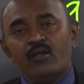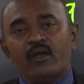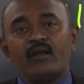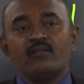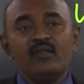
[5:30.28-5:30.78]

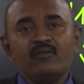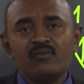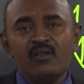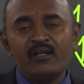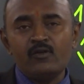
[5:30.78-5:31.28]
And this
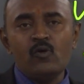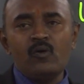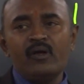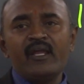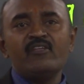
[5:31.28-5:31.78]
led to
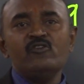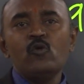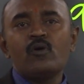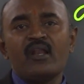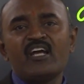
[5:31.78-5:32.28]
a
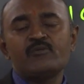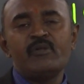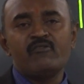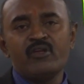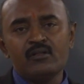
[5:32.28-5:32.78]
new clash
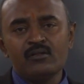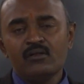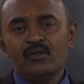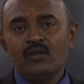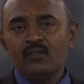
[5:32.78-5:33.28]
between
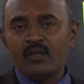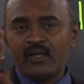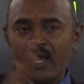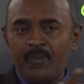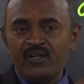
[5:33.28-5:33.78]
the
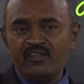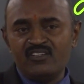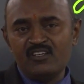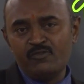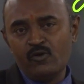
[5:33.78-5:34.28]

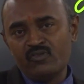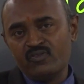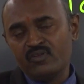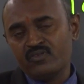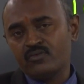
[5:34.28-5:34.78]
capitalistic
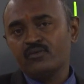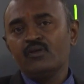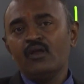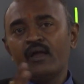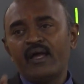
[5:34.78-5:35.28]
forces
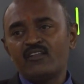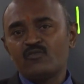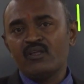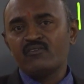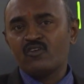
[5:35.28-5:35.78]
as
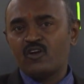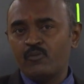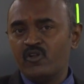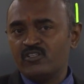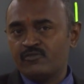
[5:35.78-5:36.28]
well as
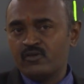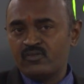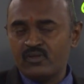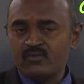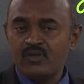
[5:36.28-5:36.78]
communist
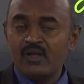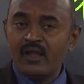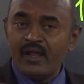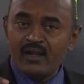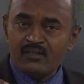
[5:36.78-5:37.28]
forces,
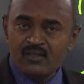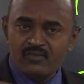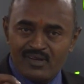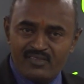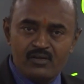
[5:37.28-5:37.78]
and this
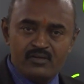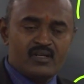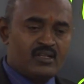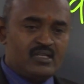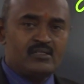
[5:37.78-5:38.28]
resulted
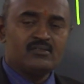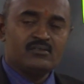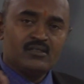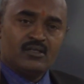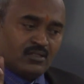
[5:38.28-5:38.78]
in
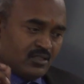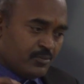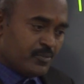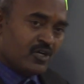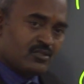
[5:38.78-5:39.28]
the
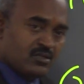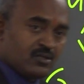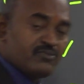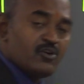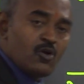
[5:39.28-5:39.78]
birth
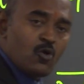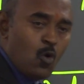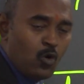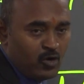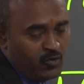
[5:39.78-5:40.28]
of
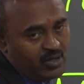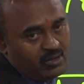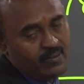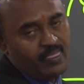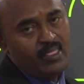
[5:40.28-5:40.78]
Cold War.
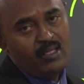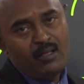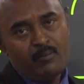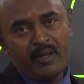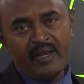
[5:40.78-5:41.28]

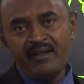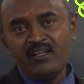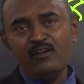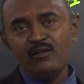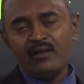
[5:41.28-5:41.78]
By
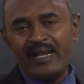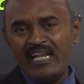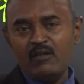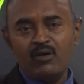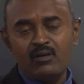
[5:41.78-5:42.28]

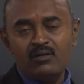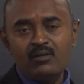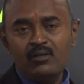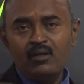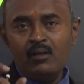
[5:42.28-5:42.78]
1991,
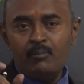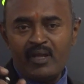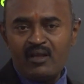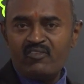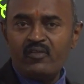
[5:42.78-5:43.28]

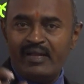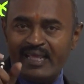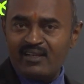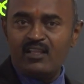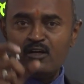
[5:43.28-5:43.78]
because of the
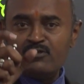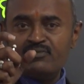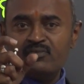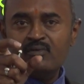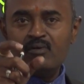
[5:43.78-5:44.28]
decline of
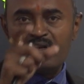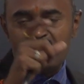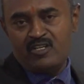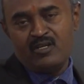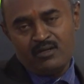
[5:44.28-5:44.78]

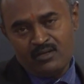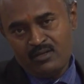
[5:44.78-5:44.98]
Russia,